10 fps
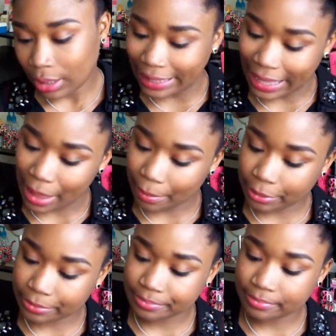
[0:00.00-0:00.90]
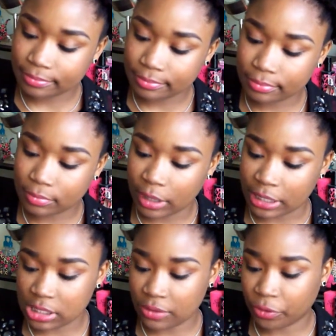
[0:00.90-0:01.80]
Yep,
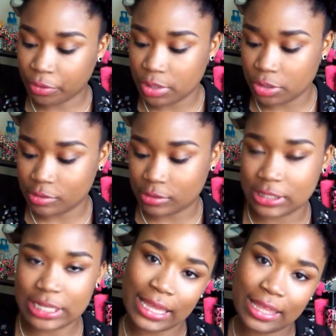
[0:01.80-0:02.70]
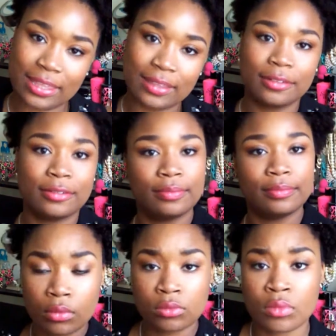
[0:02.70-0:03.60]
that's it for music.
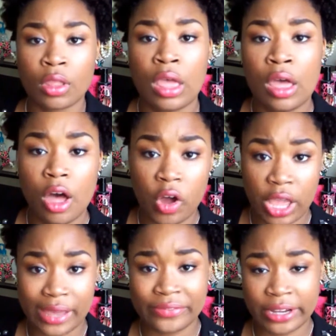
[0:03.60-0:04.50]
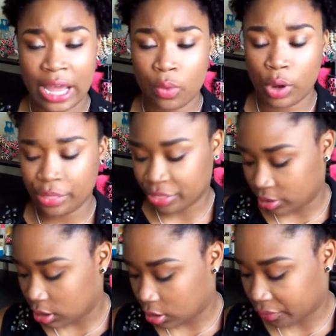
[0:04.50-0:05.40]
Okay, I forgot one
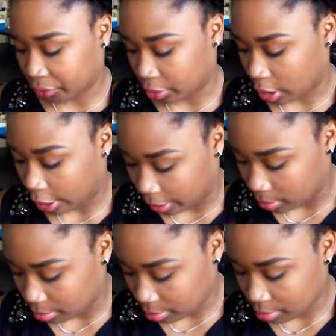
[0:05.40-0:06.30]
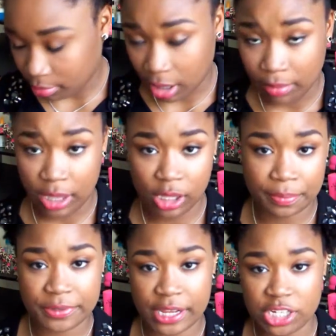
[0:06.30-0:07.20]
thing for my makeup
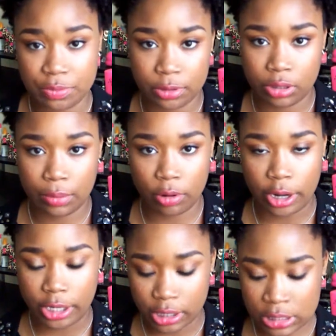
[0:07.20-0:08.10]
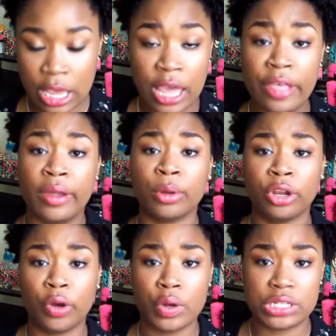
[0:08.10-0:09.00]
/ beauty products, and then I'm gonna
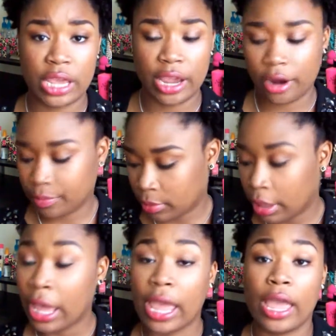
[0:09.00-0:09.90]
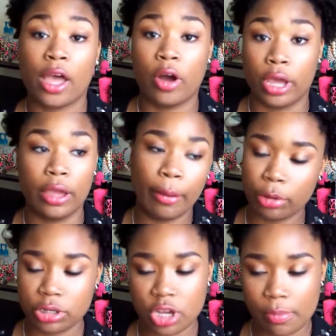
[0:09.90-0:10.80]
go into hair. Okay, I'm
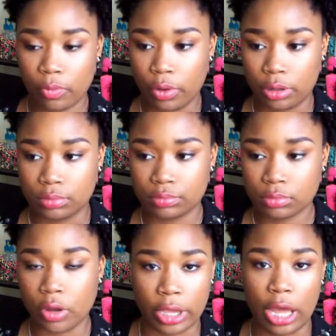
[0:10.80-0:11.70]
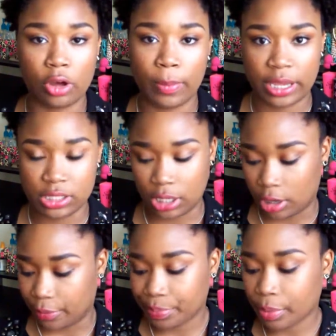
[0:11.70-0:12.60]
gonna talk. Well, okay, I'll go back into hair.